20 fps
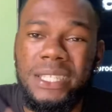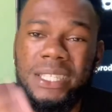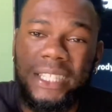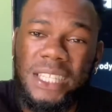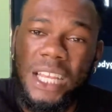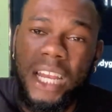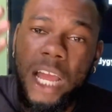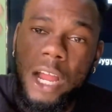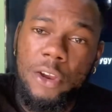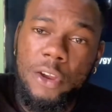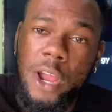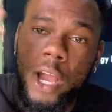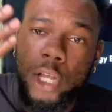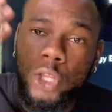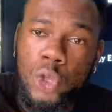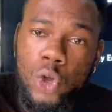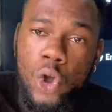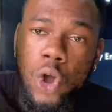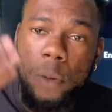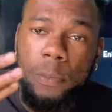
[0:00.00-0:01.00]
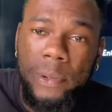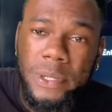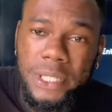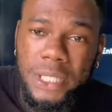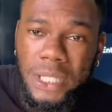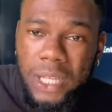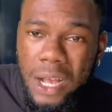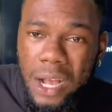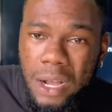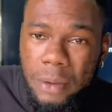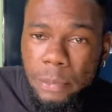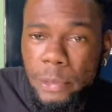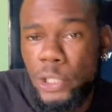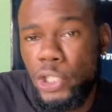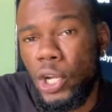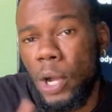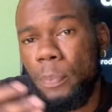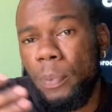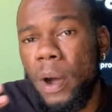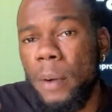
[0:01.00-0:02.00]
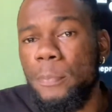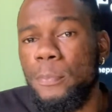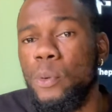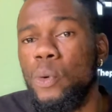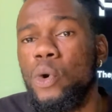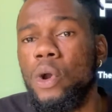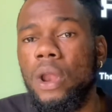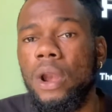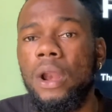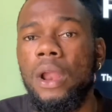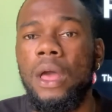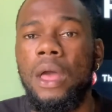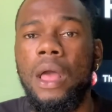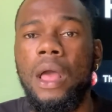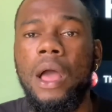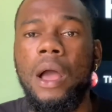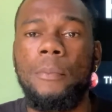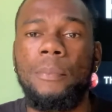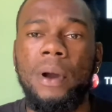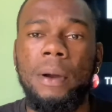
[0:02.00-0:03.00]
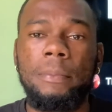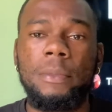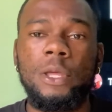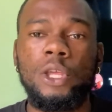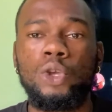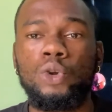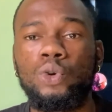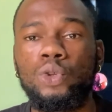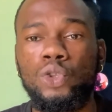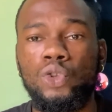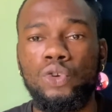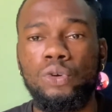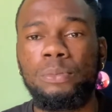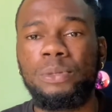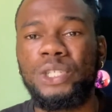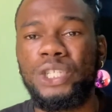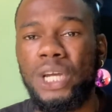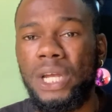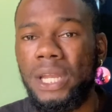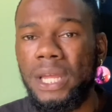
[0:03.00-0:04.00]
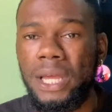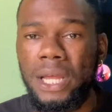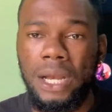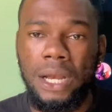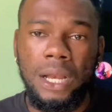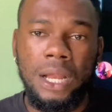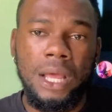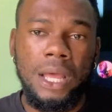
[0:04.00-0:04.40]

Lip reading: Still, I react to a couple of songs. I drop a poll for my YouTube channel.